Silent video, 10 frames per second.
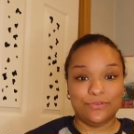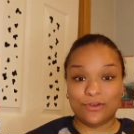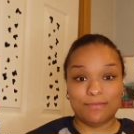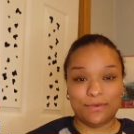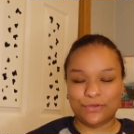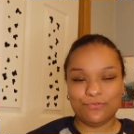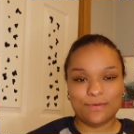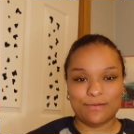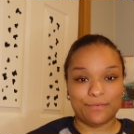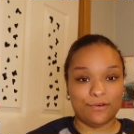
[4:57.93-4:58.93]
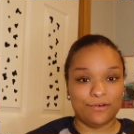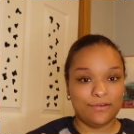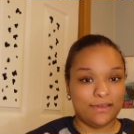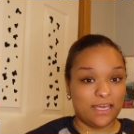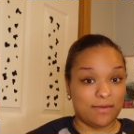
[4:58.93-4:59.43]
You can meet new people,
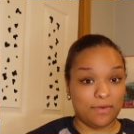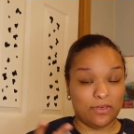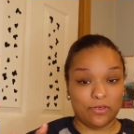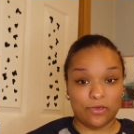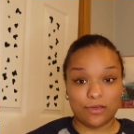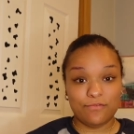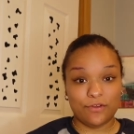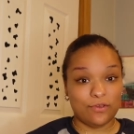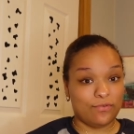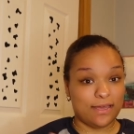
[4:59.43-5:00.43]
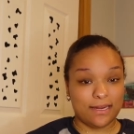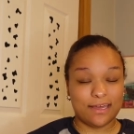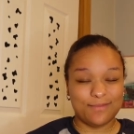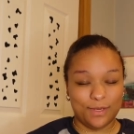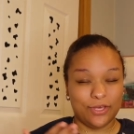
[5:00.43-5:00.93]
it could be good for you, and
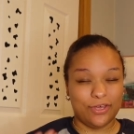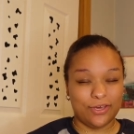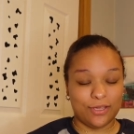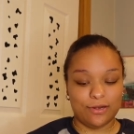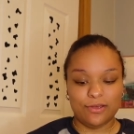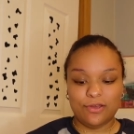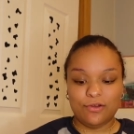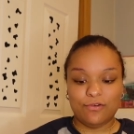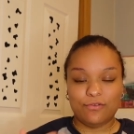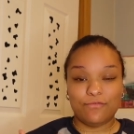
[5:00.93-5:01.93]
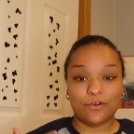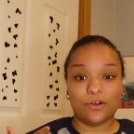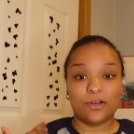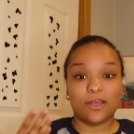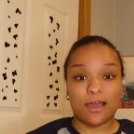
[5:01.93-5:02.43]
it could be good
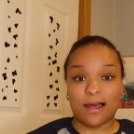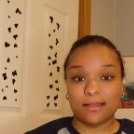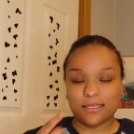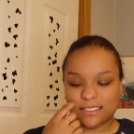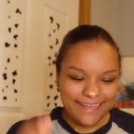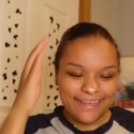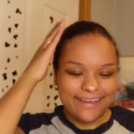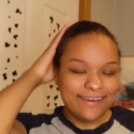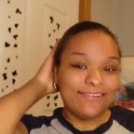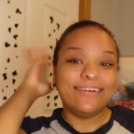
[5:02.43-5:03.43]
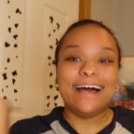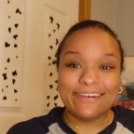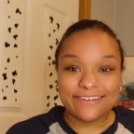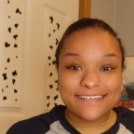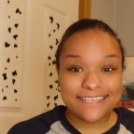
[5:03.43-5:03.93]
for college. Whatever